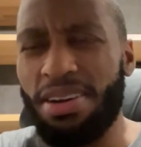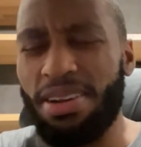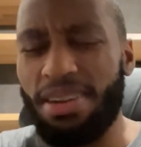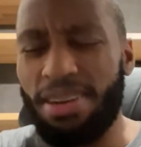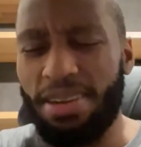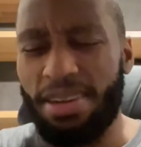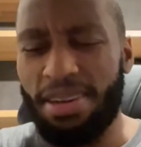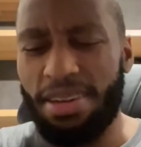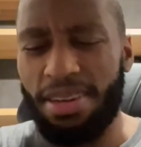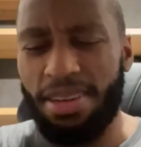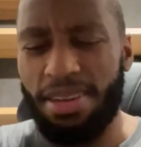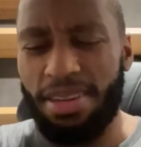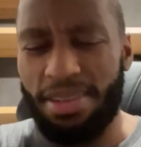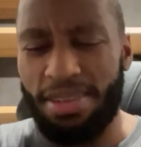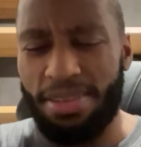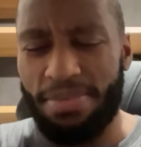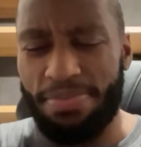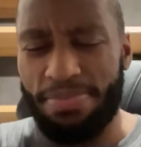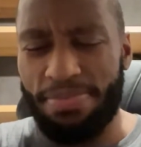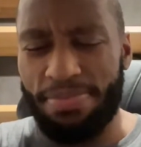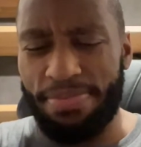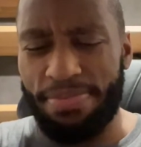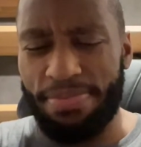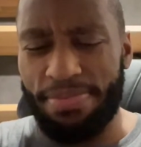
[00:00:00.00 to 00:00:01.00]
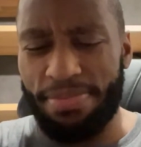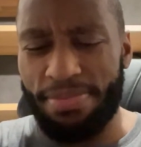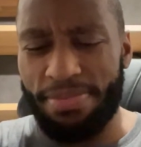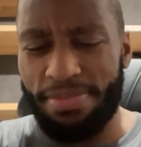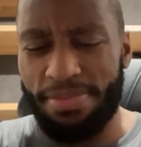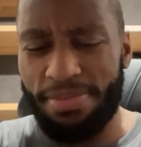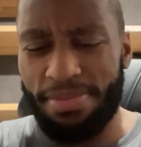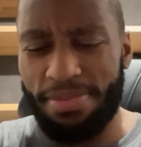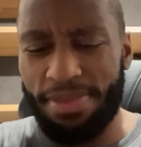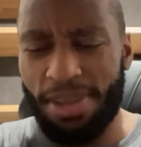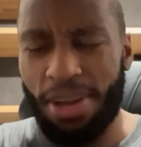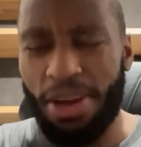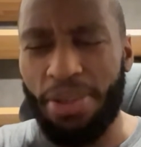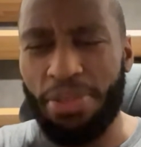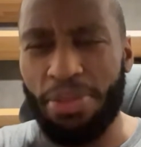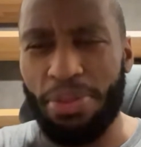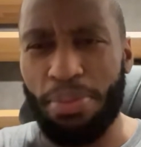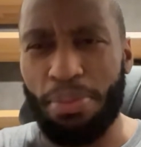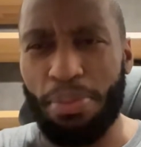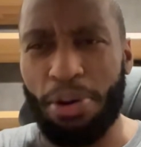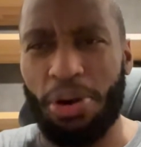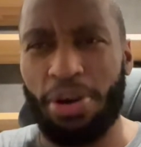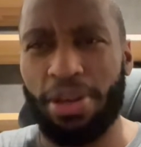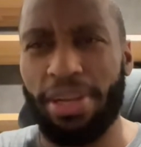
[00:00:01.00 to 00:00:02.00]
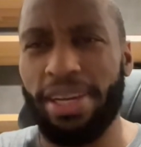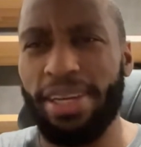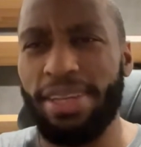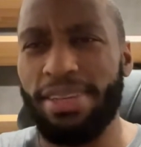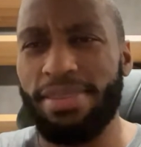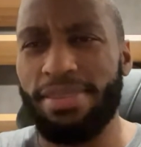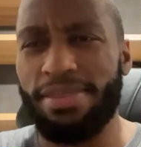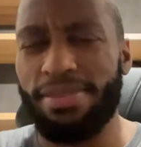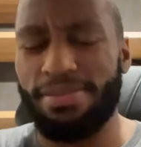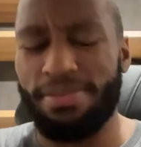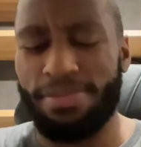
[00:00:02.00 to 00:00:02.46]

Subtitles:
on the market.